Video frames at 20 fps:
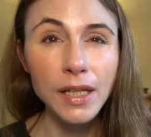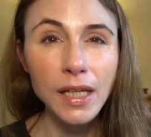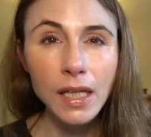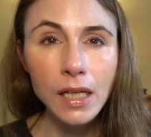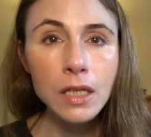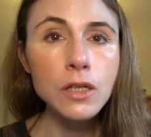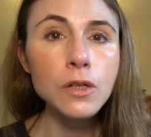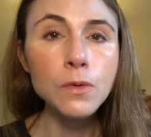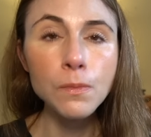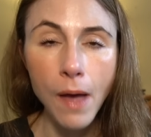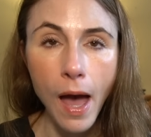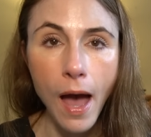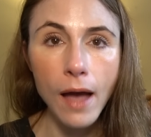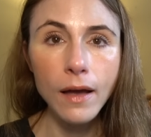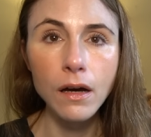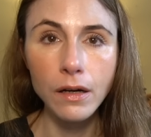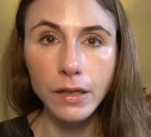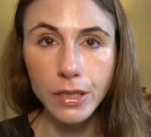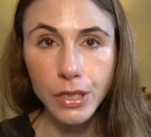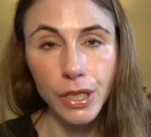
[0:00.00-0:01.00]
getting you
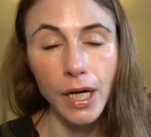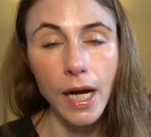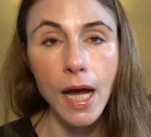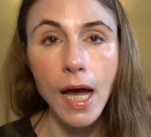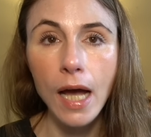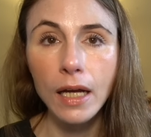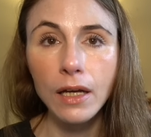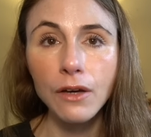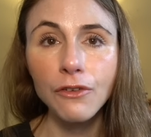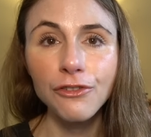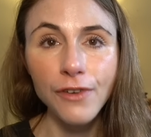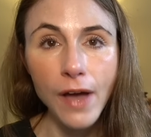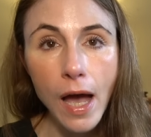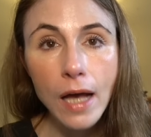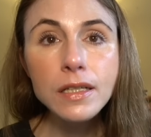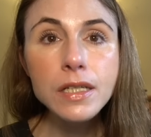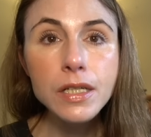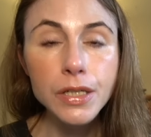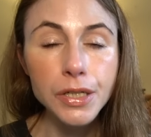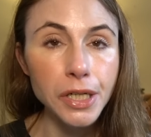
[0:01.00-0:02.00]
back on track
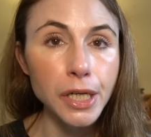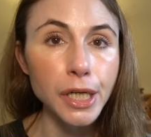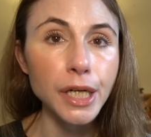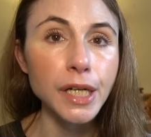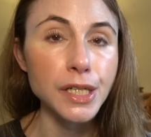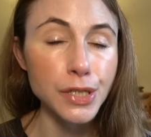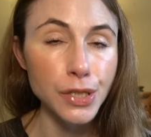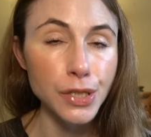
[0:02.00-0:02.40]
faster in